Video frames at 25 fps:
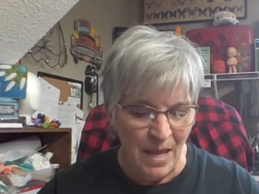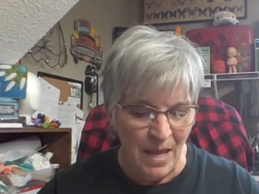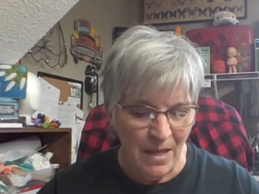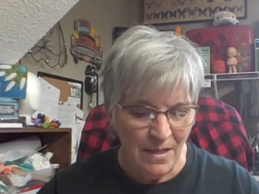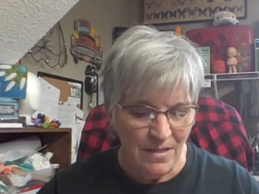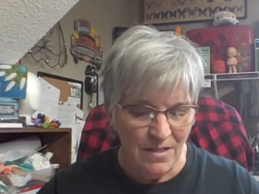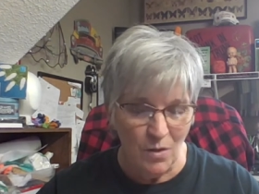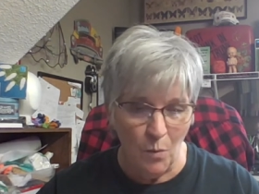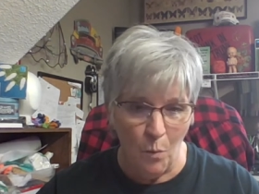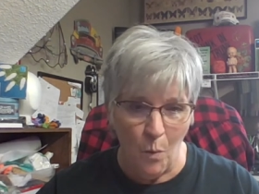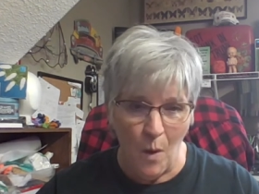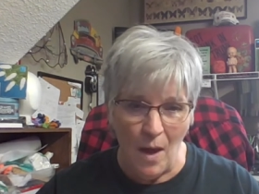
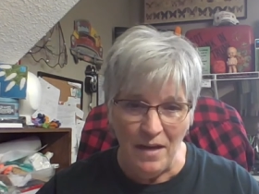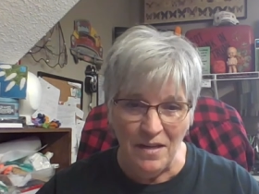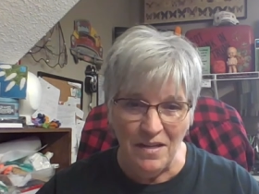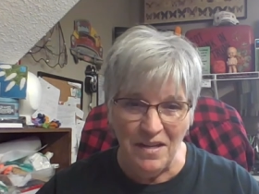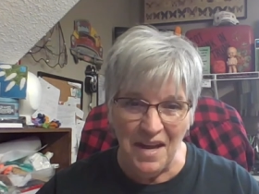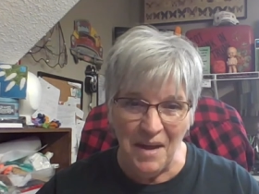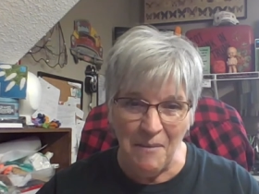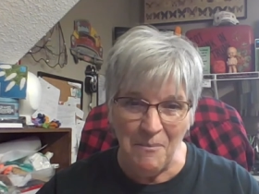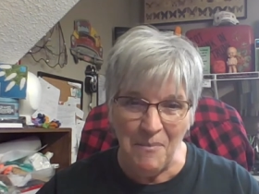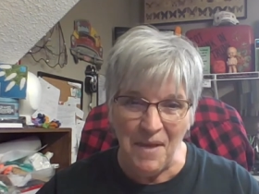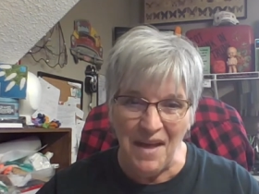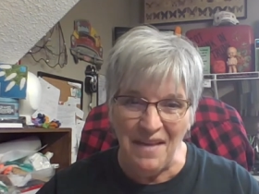So why did
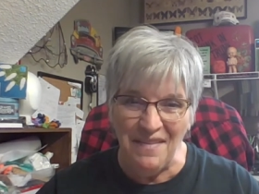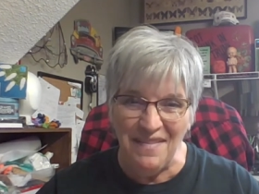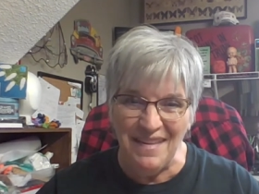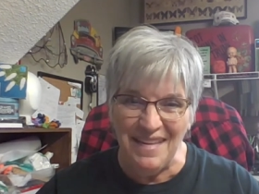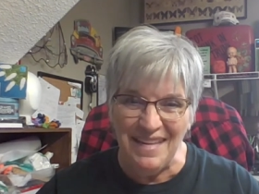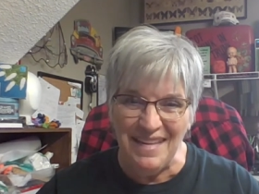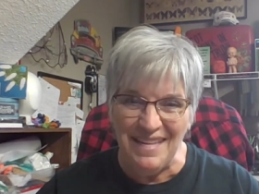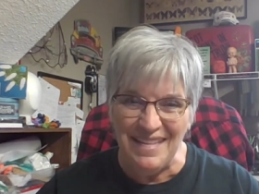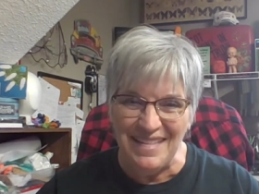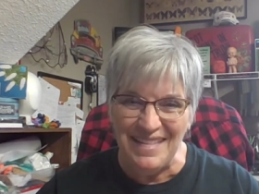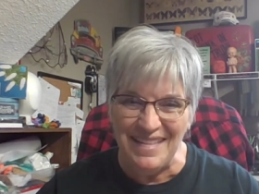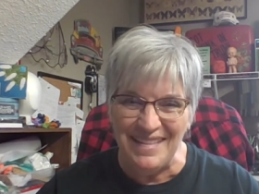I buy
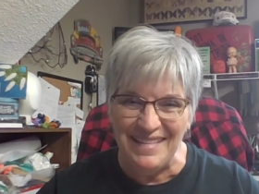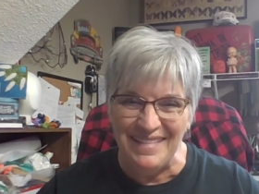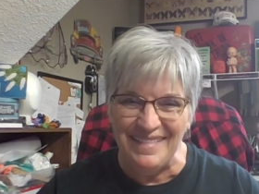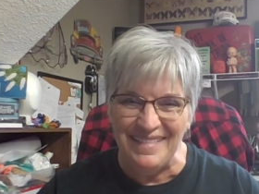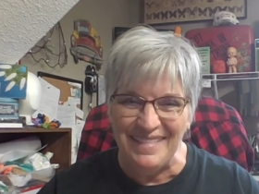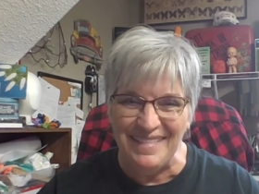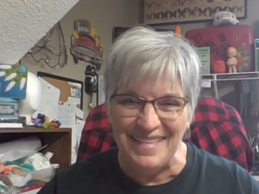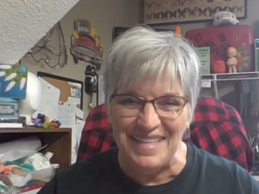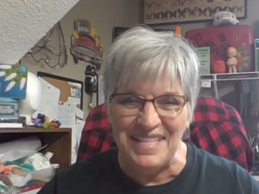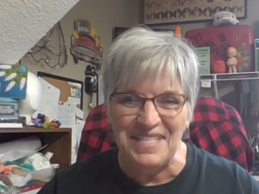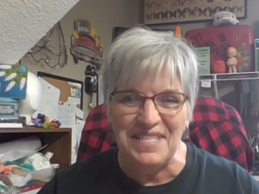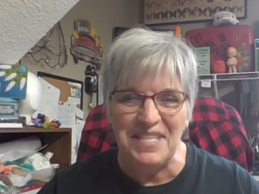these?
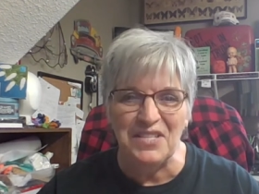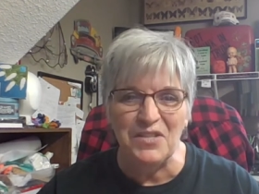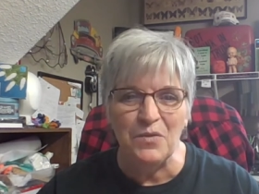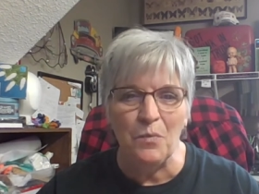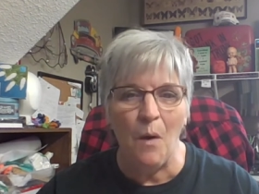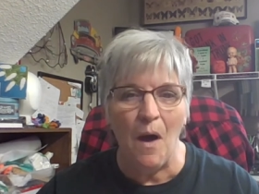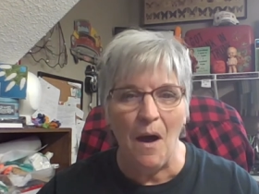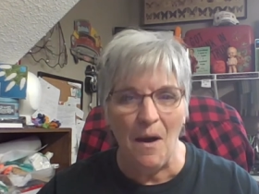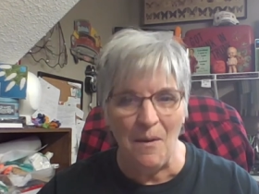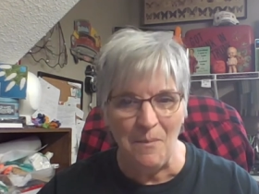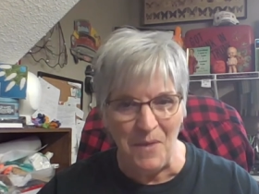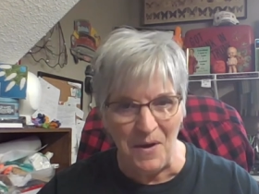This is
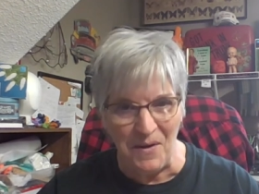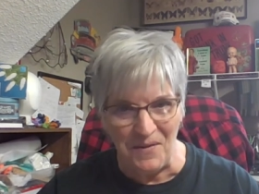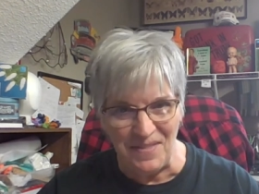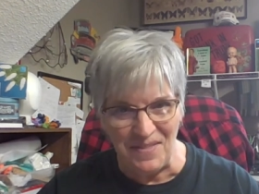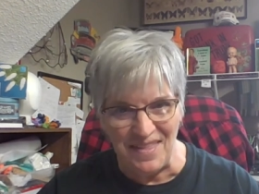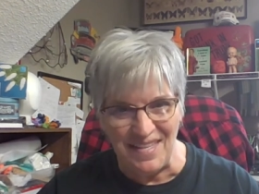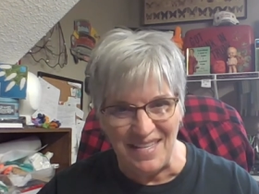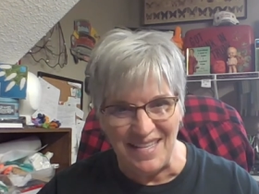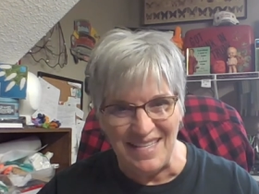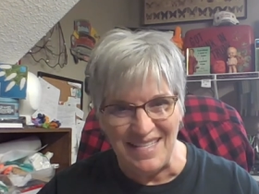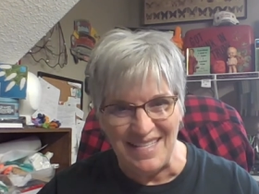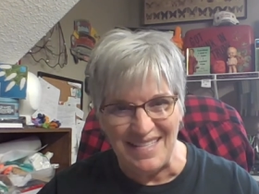why I bought
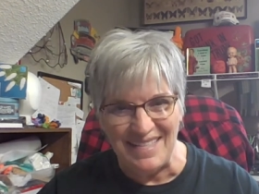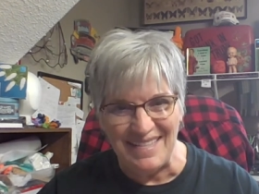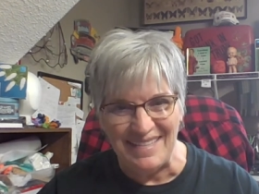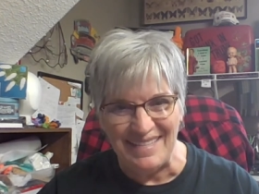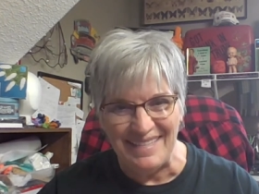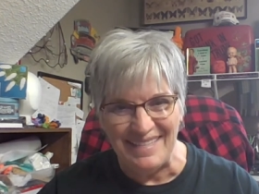these.